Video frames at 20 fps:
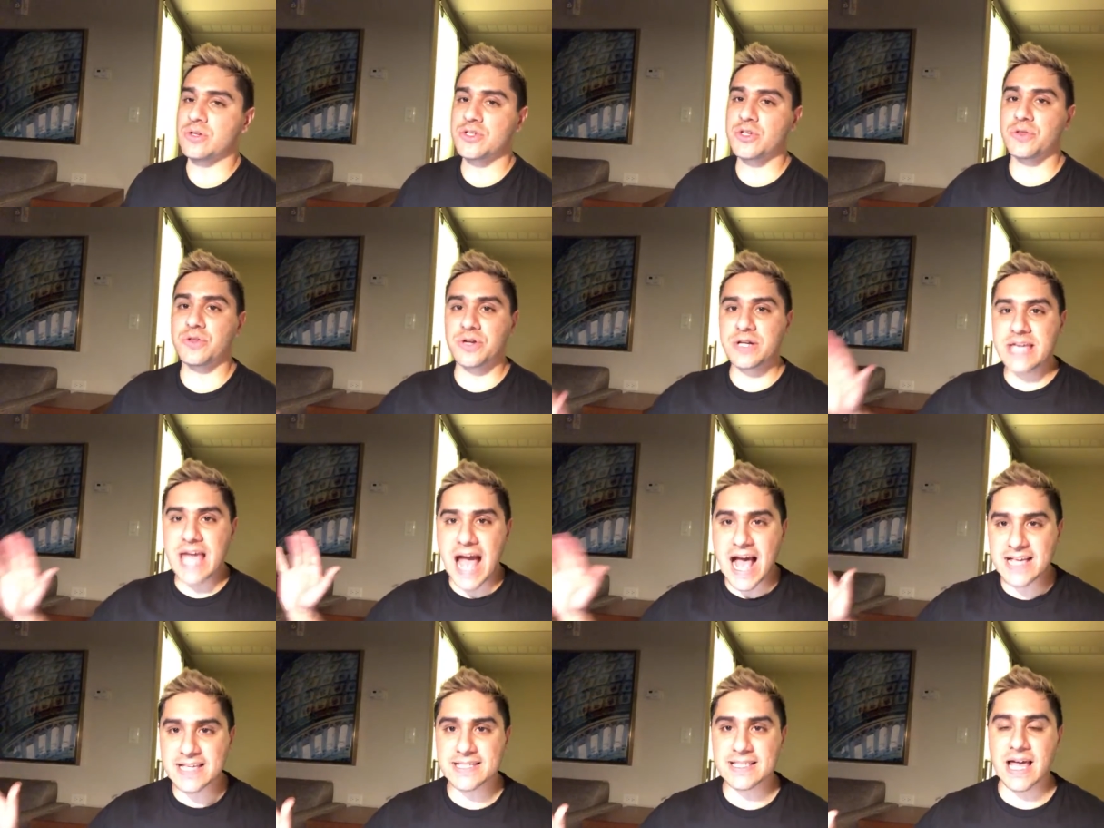So they're
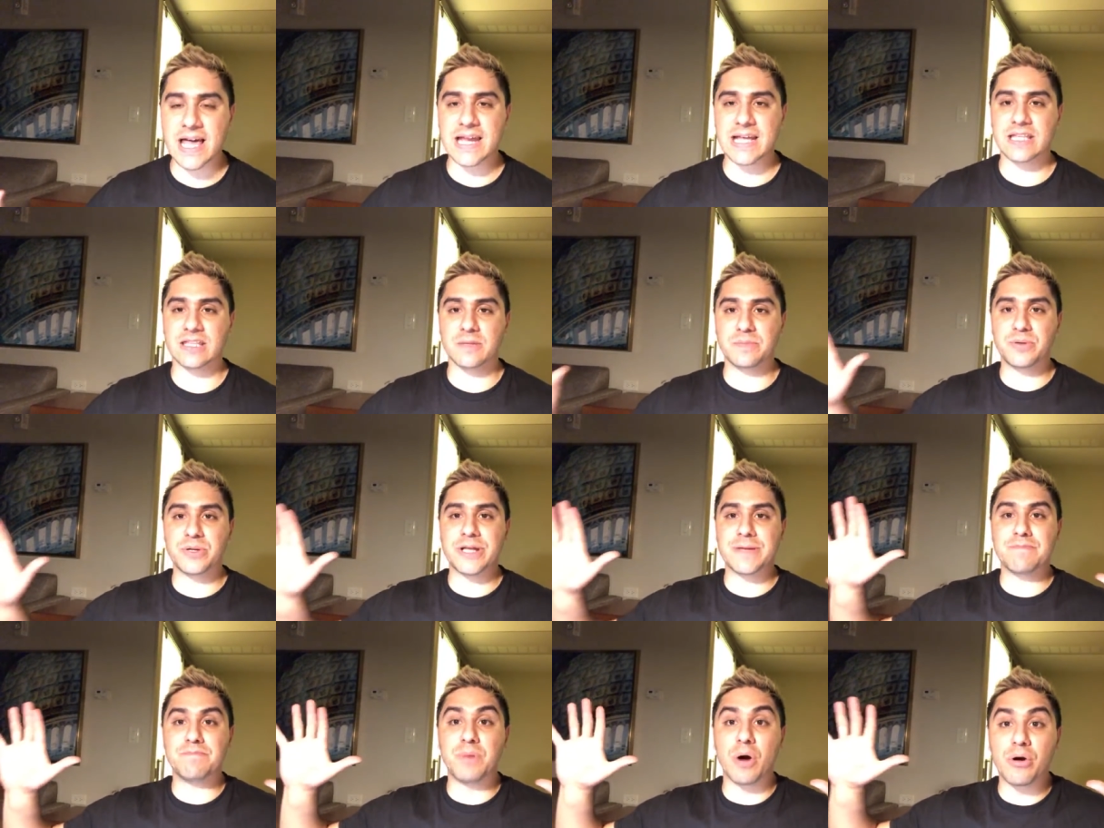gaslighting and they're
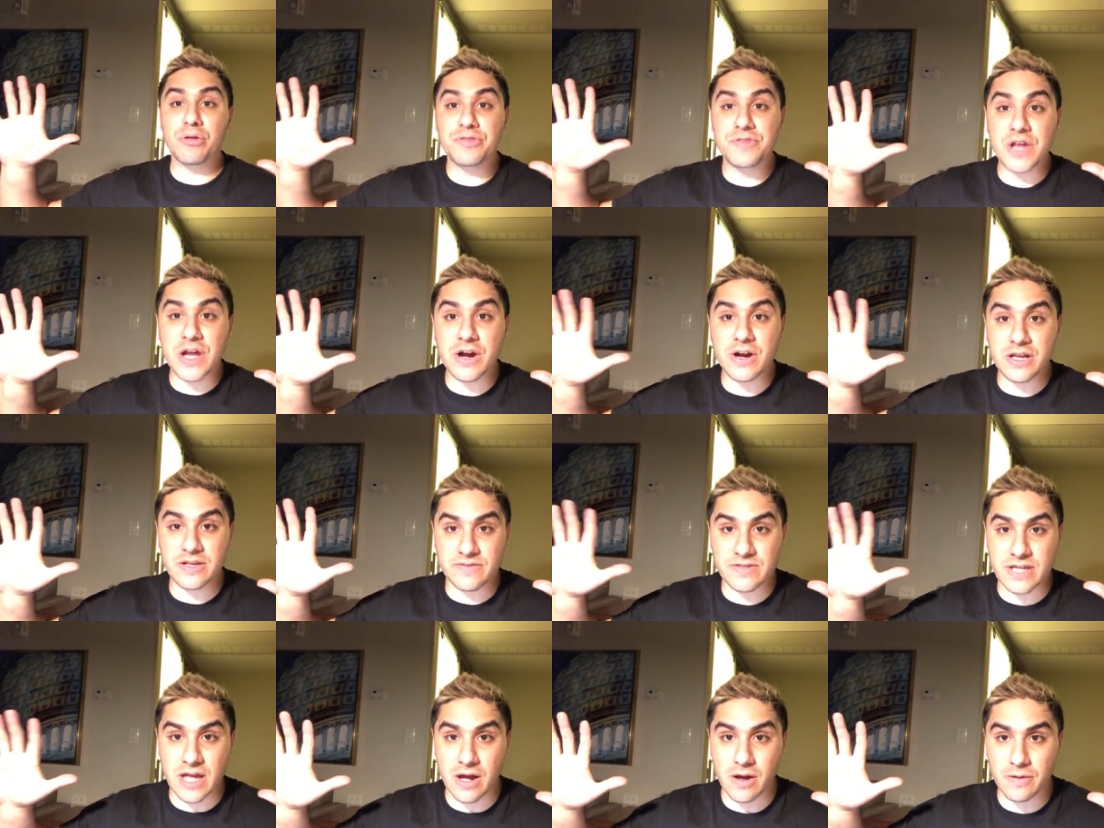putting both
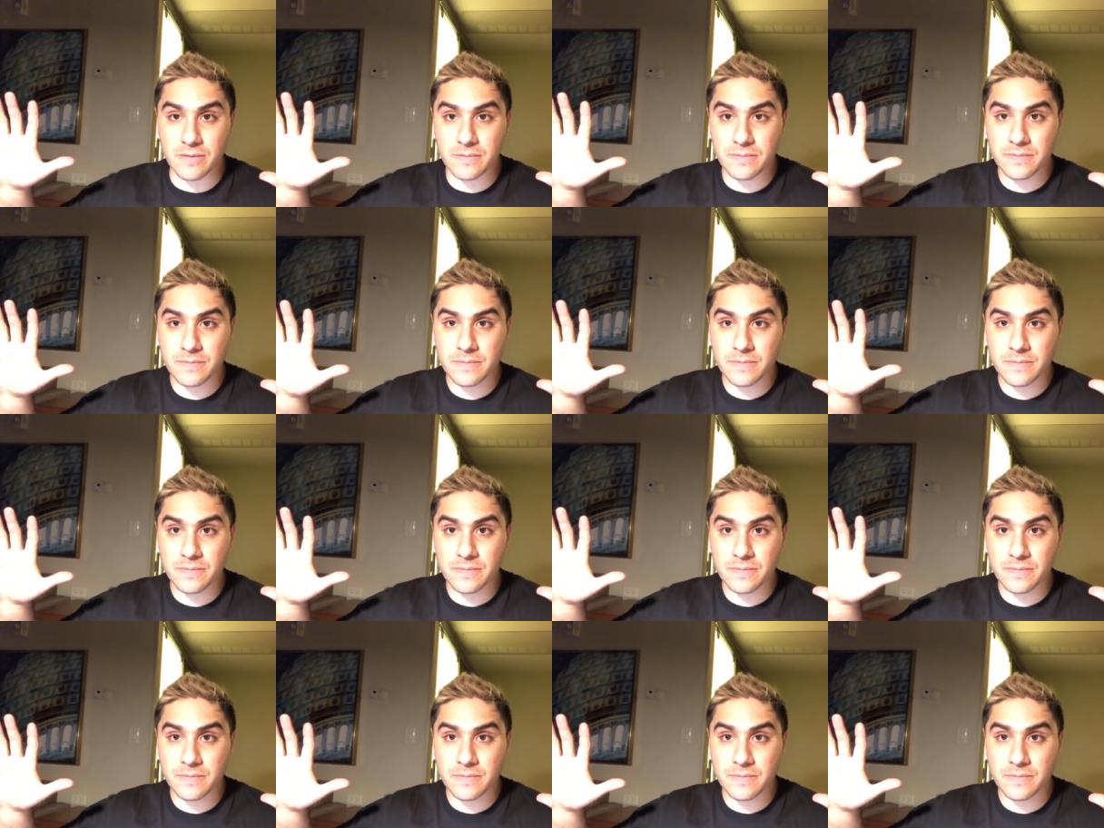narratives out